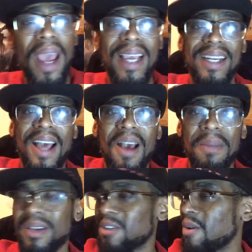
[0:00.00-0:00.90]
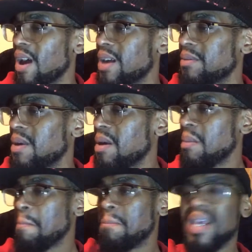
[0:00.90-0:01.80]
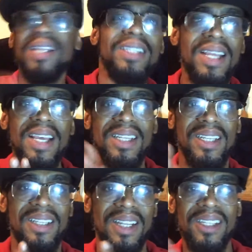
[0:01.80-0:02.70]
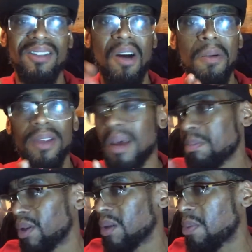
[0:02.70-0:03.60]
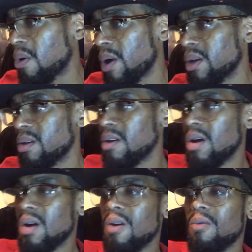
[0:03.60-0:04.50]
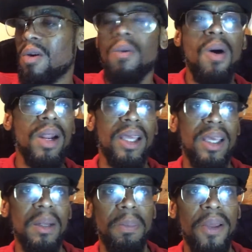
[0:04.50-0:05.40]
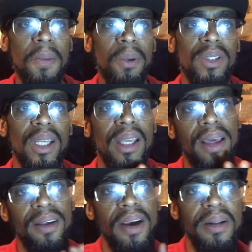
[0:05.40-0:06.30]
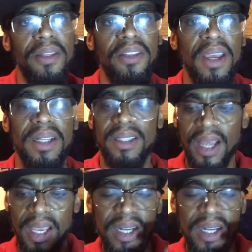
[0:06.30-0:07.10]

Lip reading: economics, right? Business. Let's start with that bullet point. We want to get people together in a think tank,